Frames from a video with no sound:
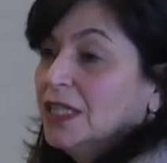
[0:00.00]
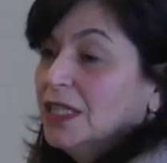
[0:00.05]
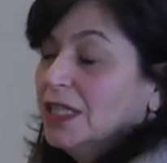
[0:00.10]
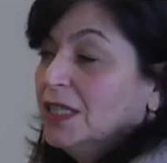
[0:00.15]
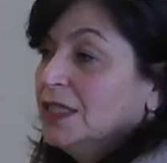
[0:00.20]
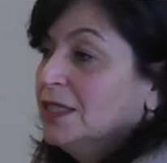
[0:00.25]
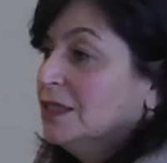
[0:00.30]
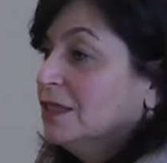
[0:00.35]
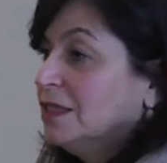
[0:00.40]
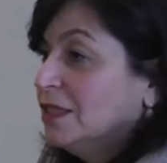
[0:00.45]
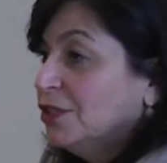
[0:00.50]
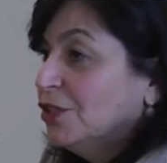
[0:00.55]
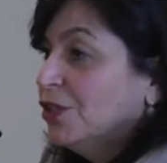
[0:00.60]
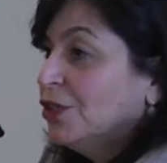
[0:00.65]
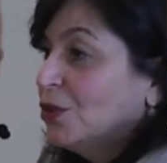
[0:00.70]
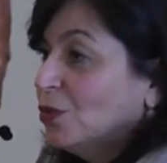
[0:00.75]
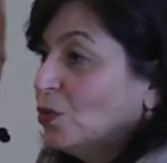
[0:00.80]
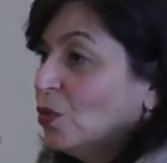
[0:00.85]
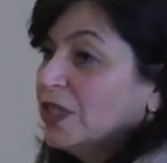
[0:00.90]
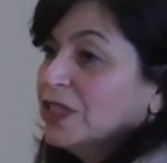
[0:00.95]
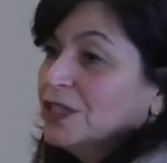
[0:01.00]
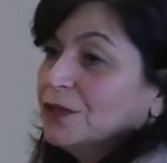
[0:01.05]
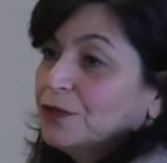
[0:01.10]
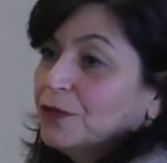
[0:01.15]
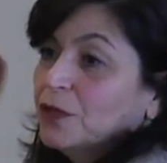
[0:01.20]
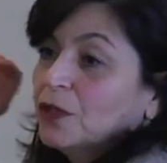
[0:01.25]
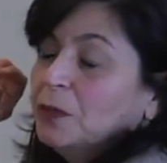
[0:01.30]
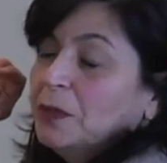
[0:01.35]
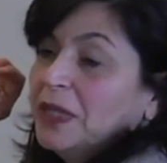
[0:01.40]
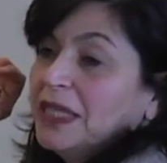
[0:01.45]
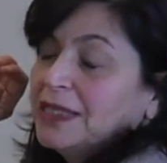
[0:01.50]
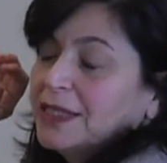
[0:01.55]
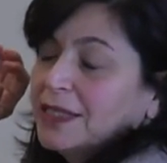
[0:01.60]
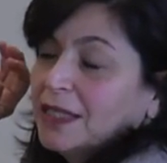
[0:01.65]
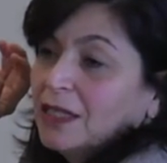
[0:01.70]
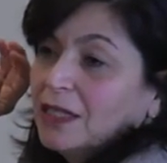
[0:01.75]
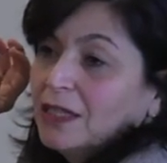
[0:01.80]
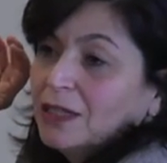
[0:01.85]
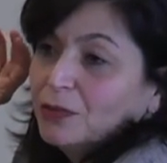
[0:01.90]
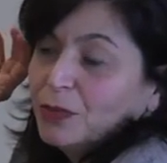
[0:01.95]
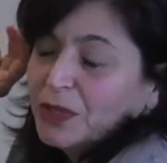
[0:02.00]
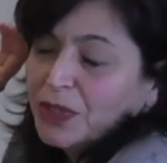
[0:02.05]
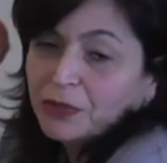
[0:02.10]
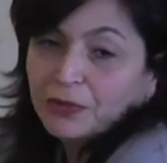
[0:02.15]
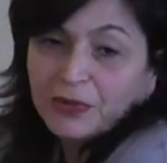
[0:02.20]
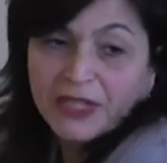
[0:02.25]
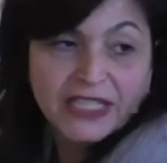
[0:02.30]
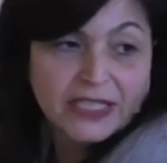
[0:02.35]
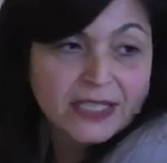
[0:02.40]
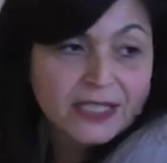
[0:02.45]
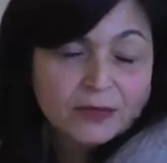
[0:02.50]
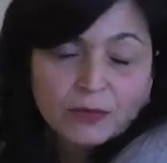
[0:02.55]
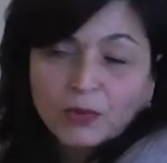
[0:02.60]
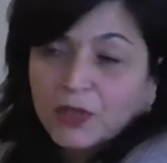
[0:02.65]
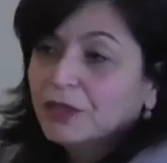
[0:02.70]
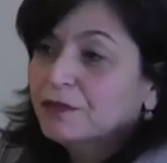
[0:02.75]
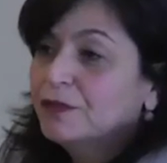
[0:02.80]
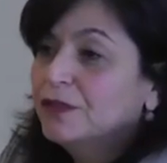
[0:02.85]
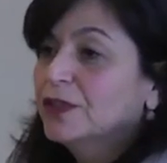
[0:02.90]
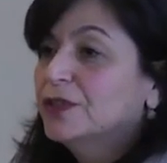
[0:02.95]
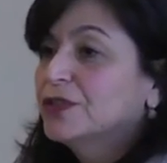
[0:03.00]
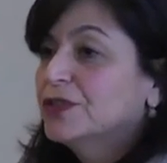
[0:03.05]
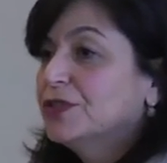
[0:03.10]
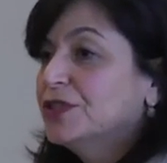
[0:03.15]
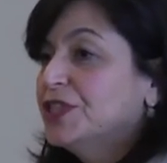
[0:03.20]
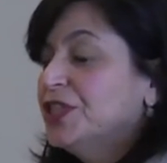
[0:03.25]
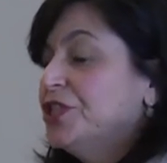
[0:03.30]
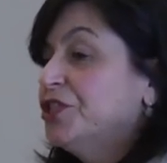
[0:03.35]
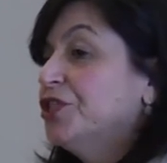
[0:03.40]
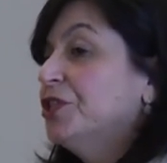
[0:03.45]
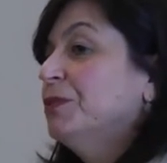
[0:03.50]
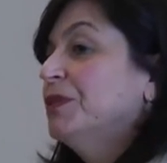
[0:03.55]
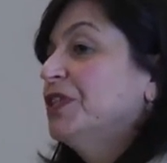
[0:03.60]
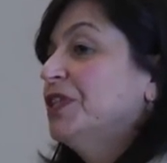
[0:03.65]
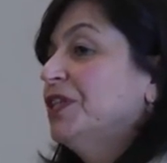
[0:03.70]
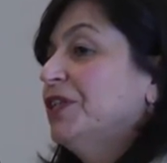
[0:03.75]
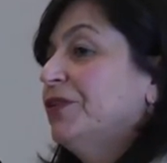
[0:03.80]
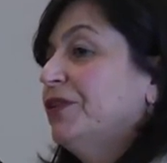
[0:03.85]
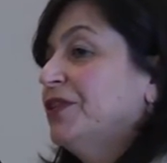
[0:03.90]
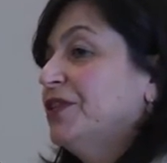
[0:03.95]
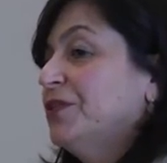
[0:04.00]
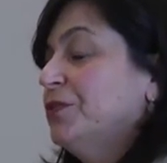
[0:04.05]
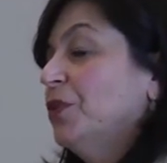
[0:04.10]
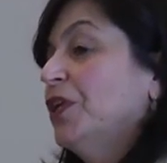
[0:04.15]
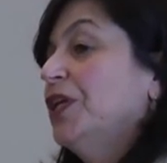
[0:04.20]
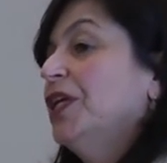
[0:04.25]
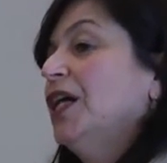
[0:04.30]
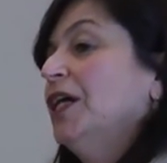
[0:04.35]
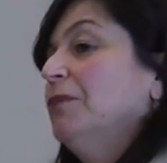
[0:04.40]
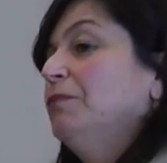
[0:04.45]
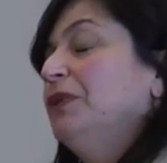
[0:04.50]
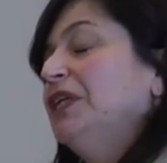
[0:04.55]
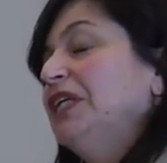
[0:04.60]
in you know what the formats are, related workflows or teaching materials and whatnot.